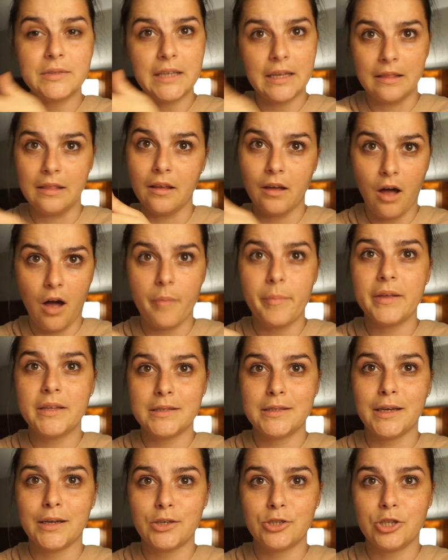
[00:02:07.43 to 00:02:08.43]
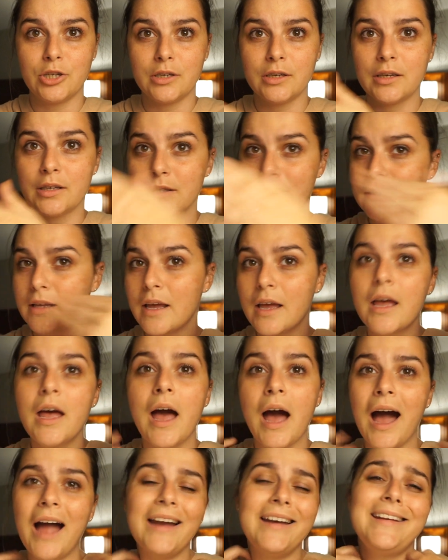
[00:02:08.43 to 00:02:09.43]
in the comment section because
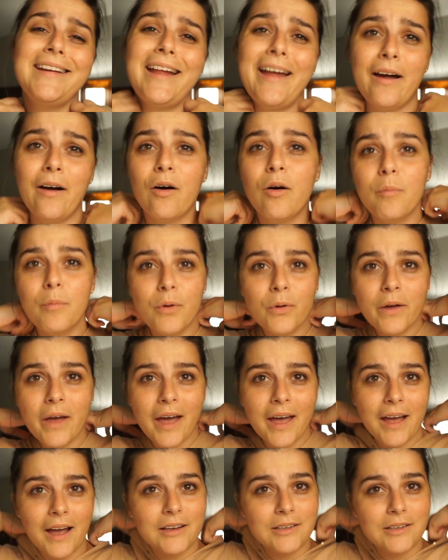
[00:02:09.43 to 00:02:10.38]
I need help, okay?